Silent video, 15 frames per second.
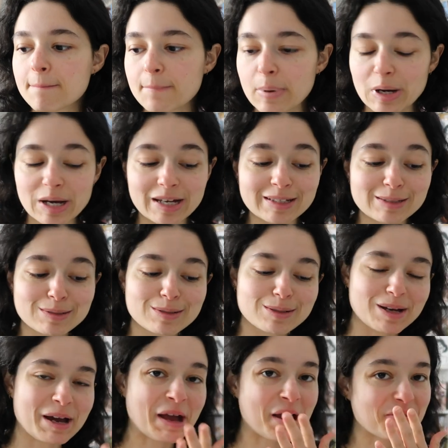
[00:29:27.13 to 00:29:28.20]
But
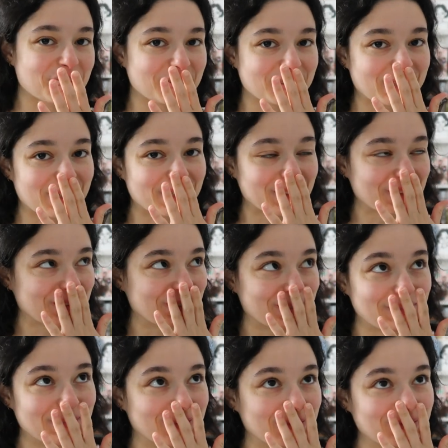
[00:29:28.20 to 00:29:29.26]
I have exciting
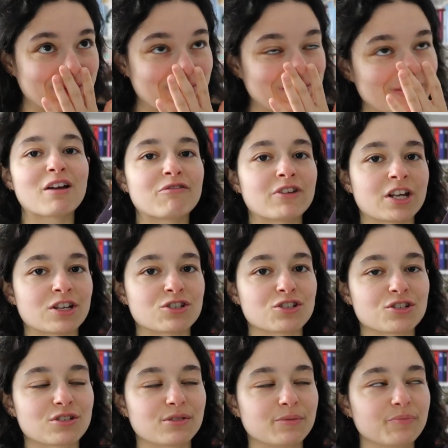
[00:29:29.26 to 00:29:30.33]
news. But I
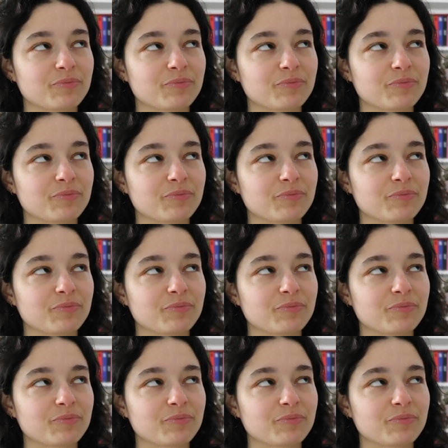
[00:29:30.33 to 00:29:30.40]
finished.